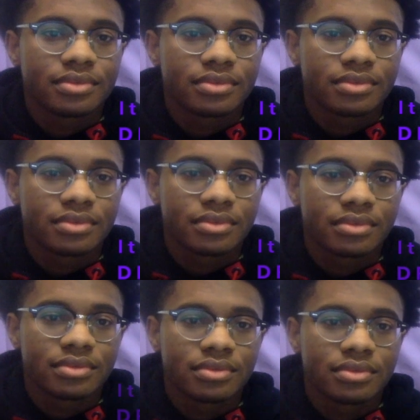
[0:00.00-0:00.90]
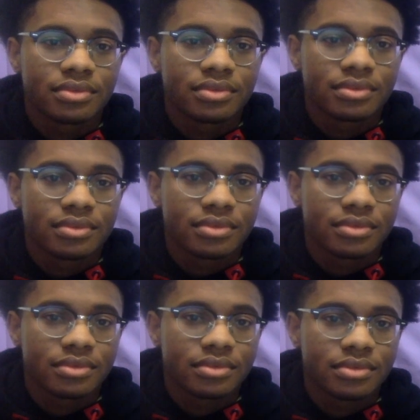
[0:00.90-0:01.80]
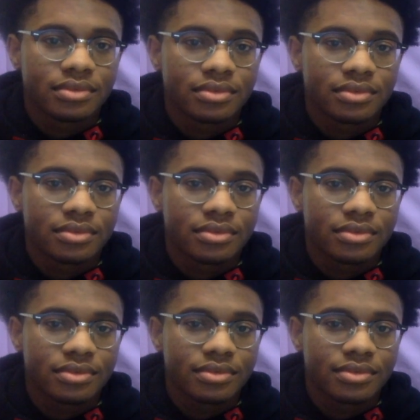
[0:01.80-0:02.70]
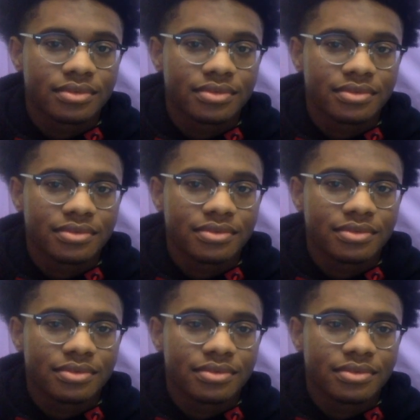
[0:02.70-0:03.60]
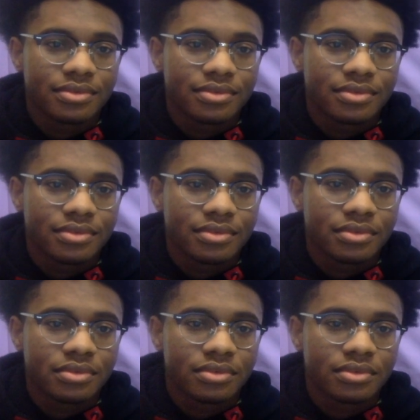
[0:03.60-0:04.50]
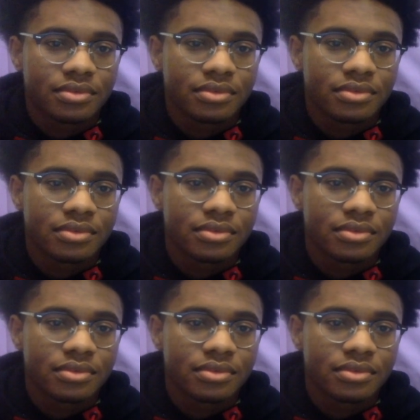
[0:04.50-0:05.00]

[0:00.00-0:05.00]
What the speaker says: (silent)